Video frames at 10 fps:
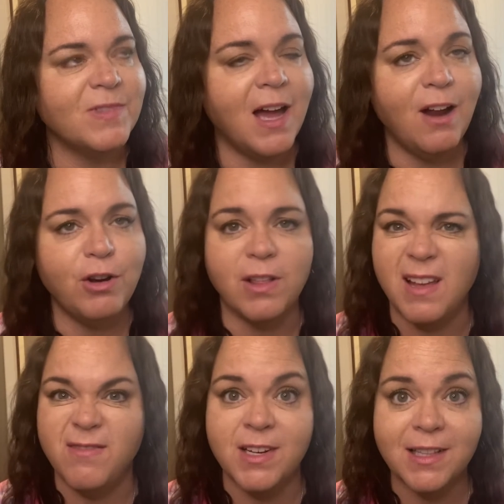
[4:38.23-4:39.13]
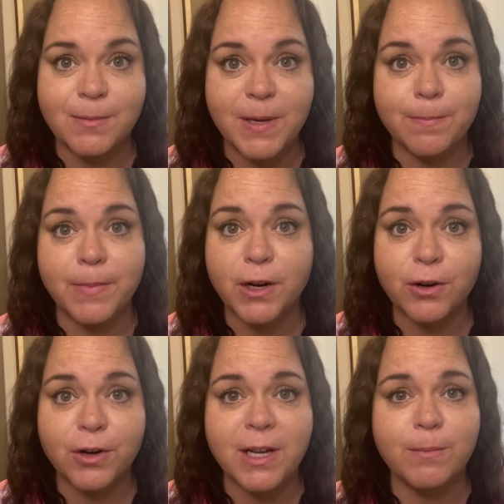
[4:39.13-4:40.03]
I don't know, like vanilla bean
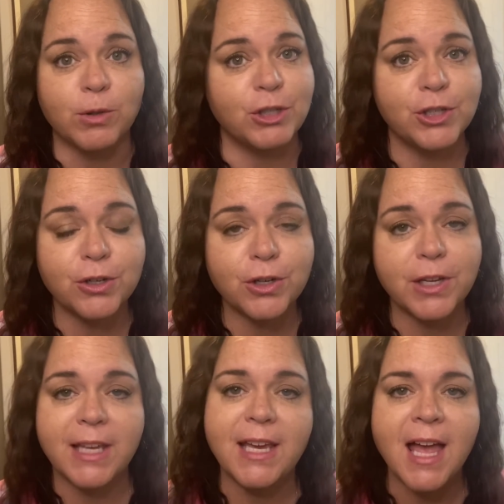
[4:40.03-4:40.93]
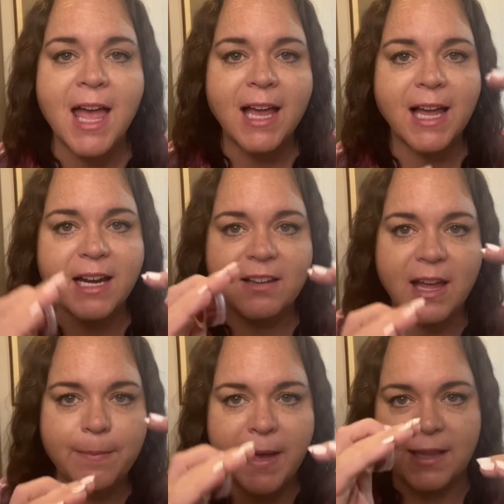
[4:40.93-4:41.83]
buttercream or sugar cookie, kind of
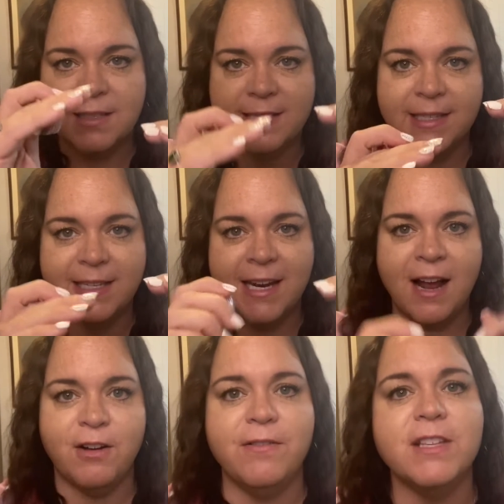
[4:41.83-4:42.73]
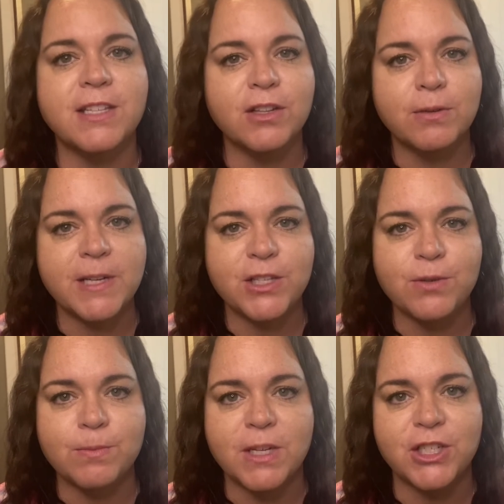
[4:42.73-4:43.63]
like balances it out if it's a little bit too
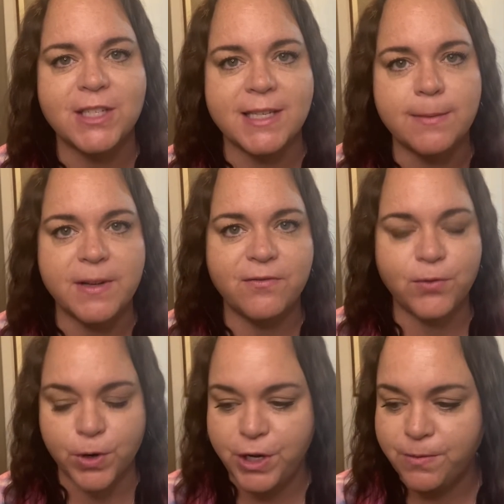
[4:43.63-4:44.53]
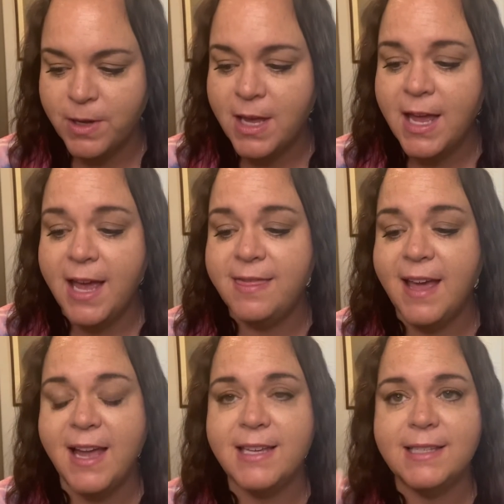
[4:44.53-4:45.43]
much cinnamon for you. And
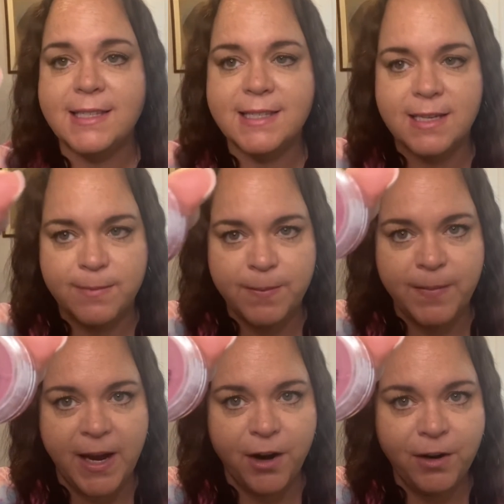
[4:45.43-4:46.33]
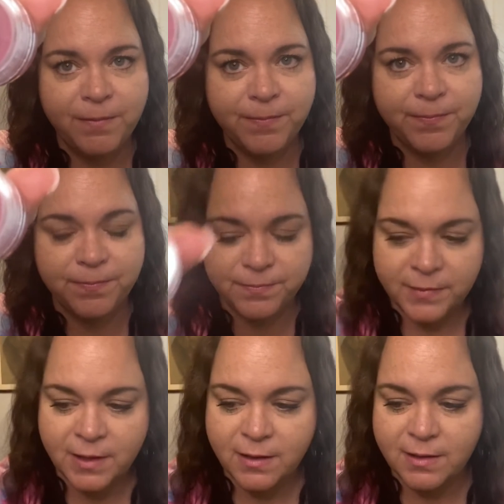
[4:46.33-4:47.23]
that is Cinnamon Bear.
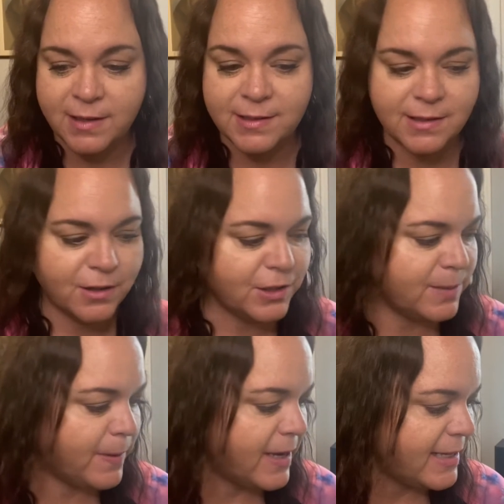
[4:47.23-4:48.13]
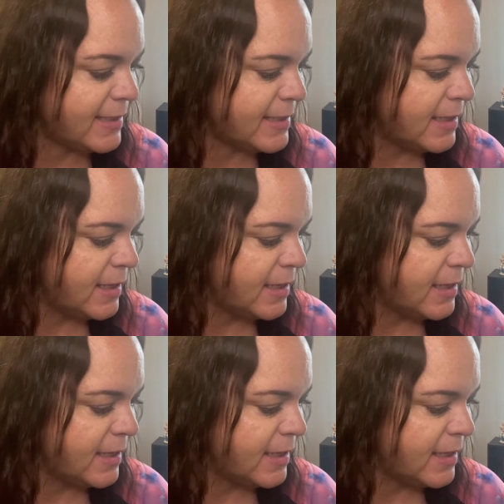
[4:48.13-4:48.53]
That's in our spiced.